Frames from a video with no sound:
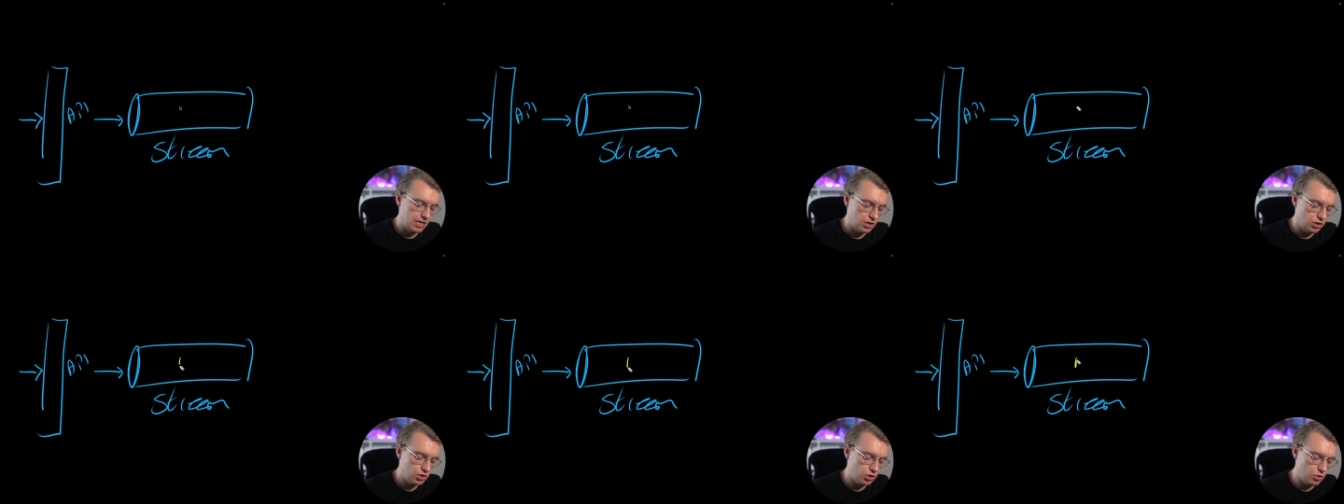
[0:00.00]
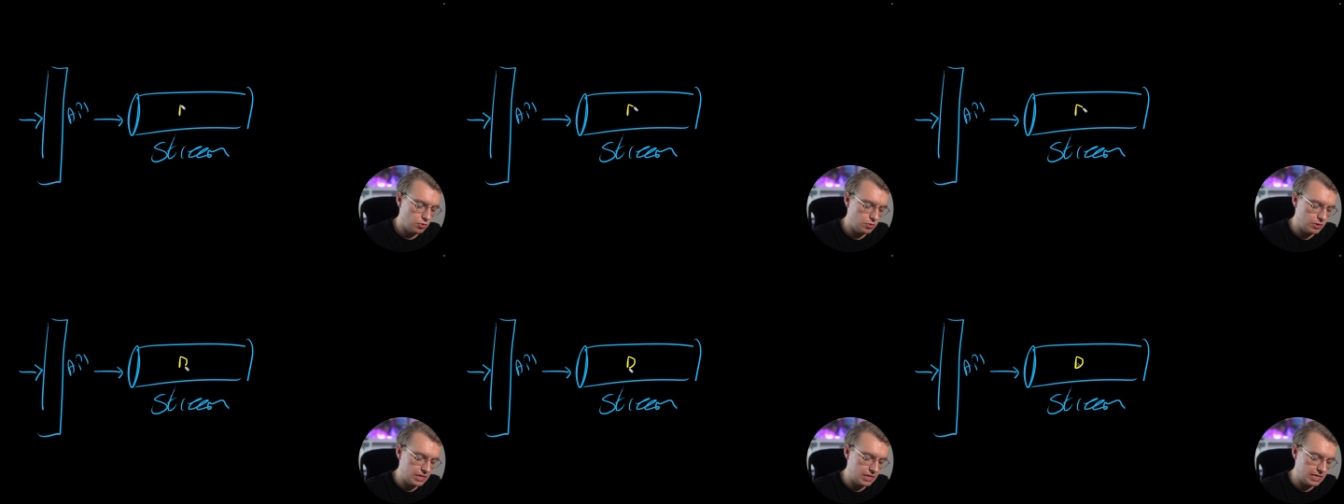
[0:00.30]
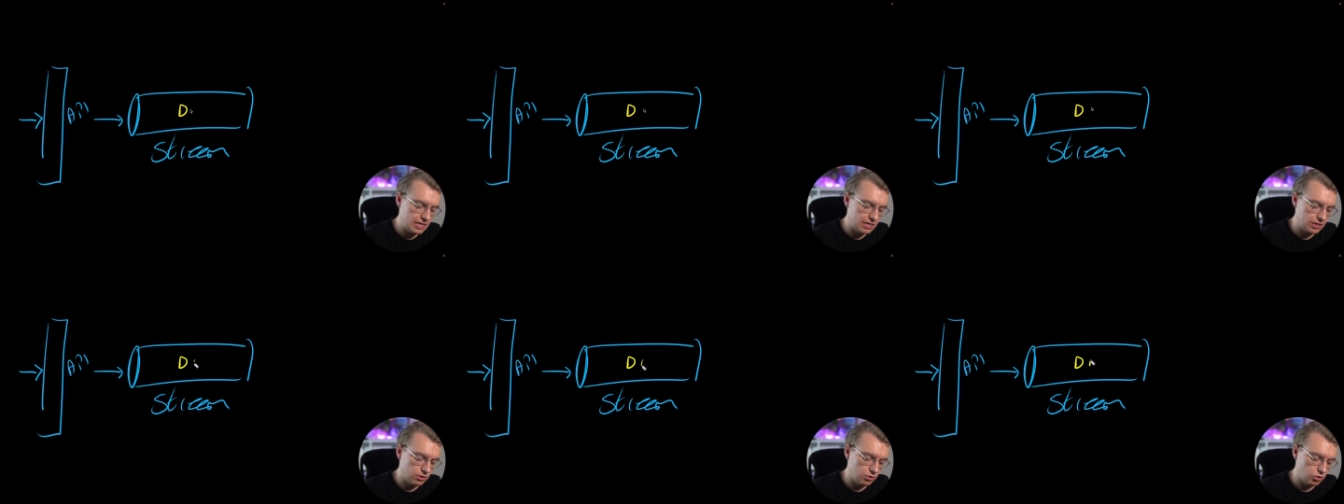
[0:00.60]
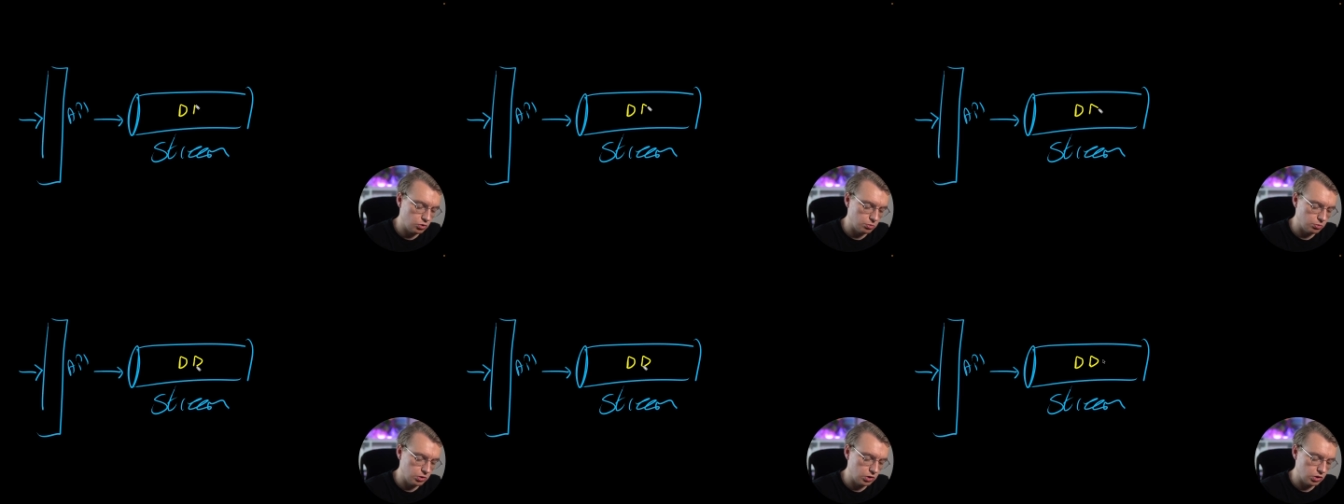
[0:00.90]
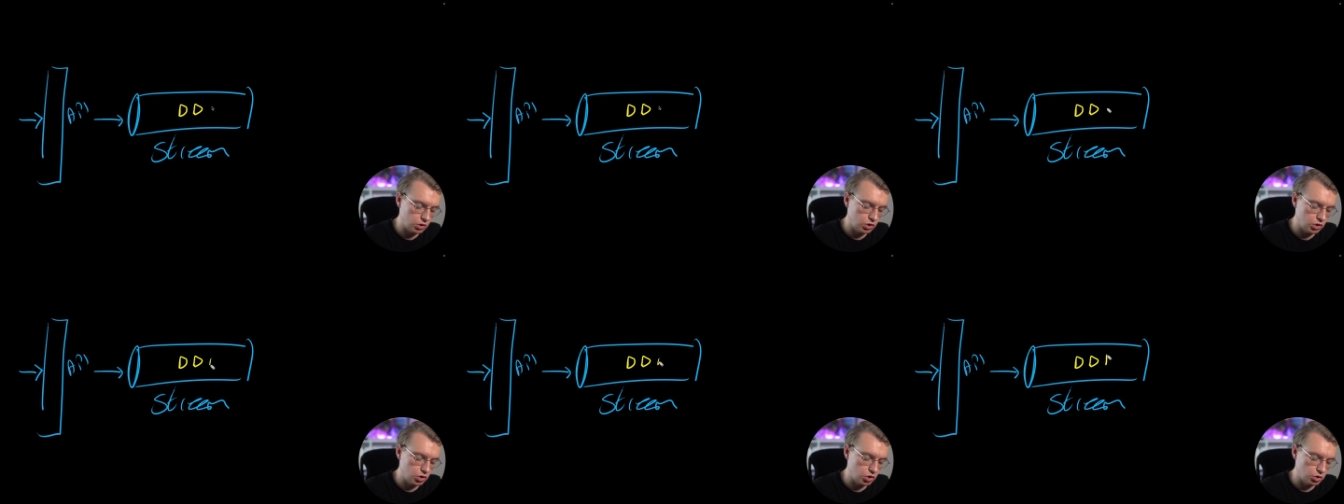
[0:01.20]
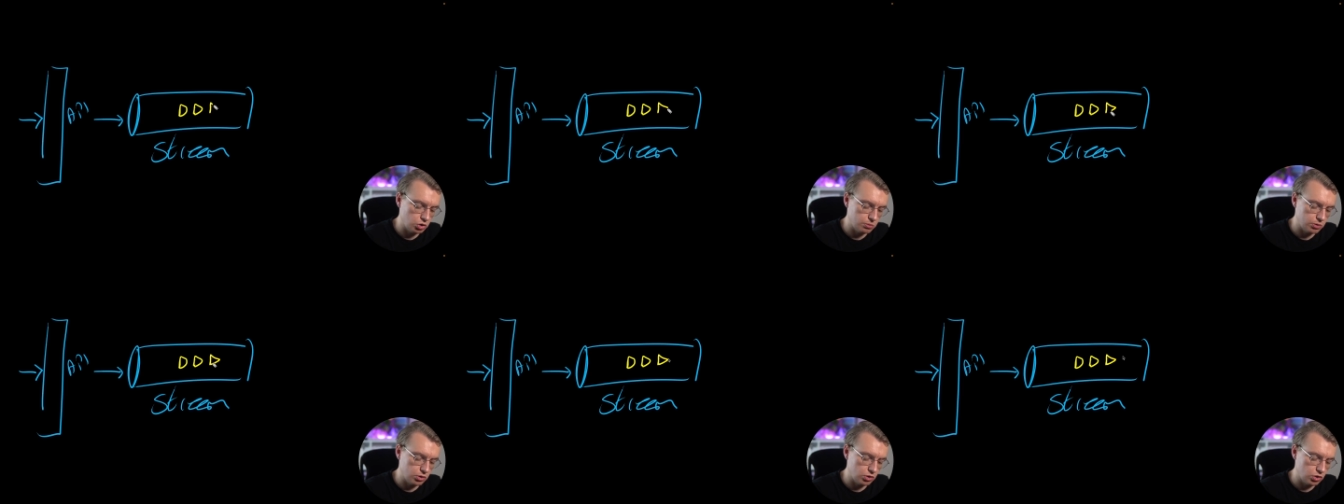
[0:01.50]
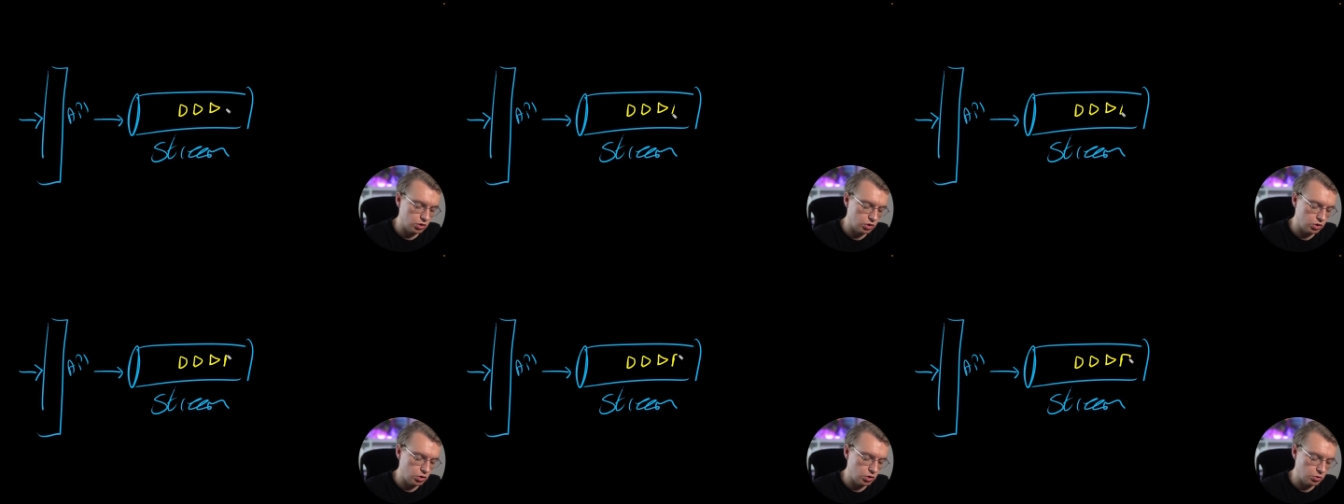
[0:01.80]
you need some consumers
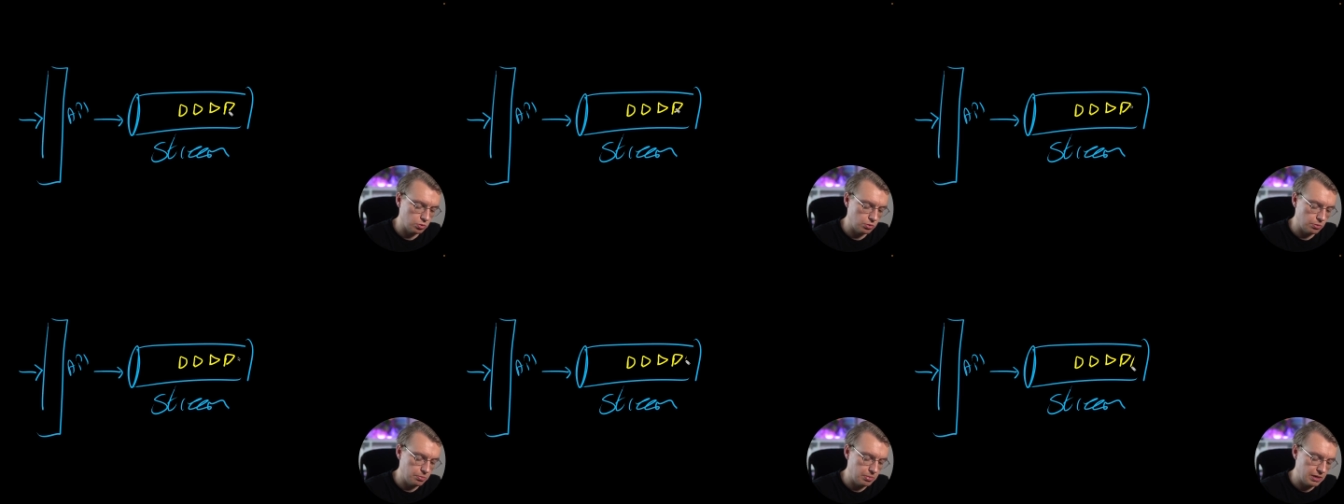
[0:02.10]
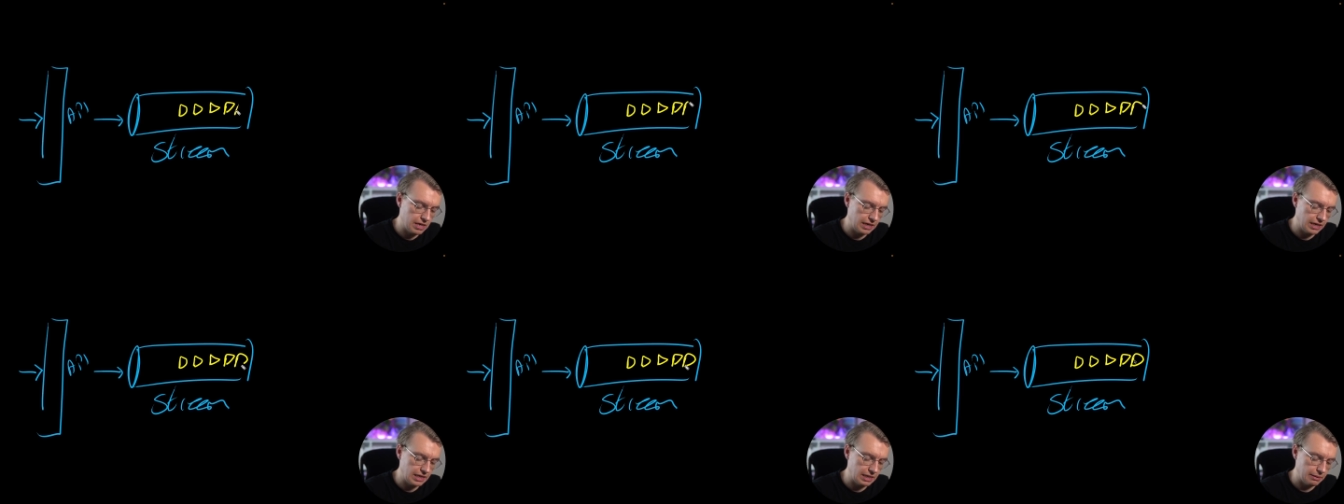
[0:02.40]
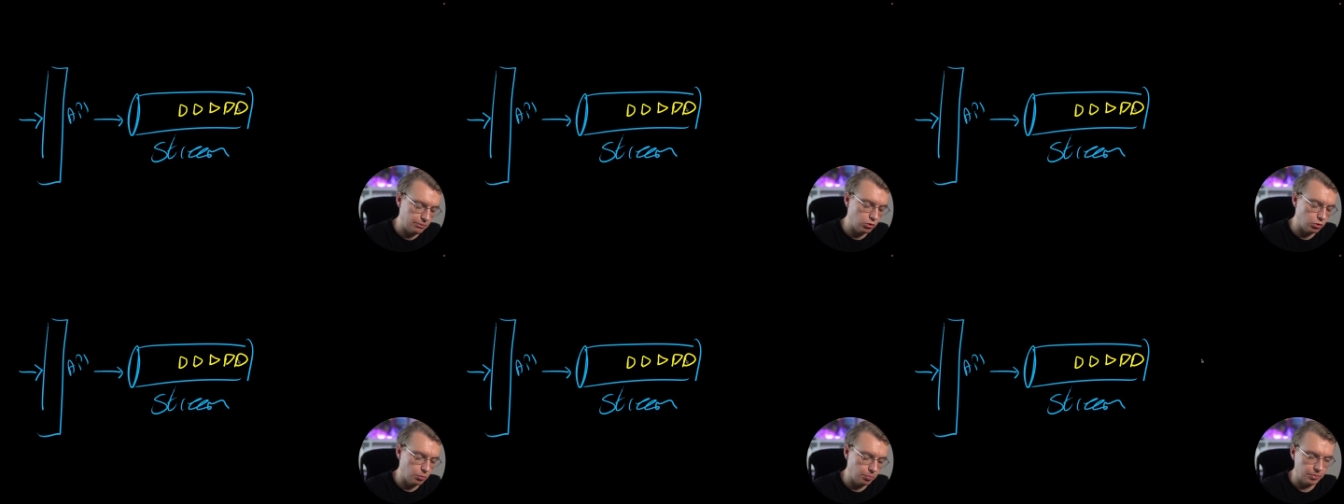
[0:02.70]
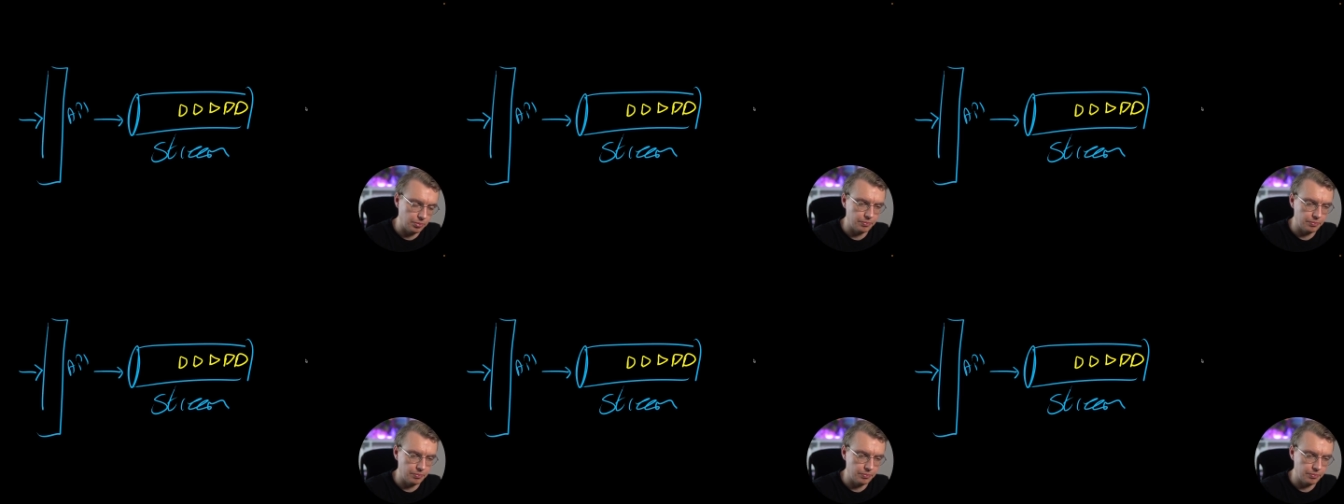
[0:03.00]
to pick them up.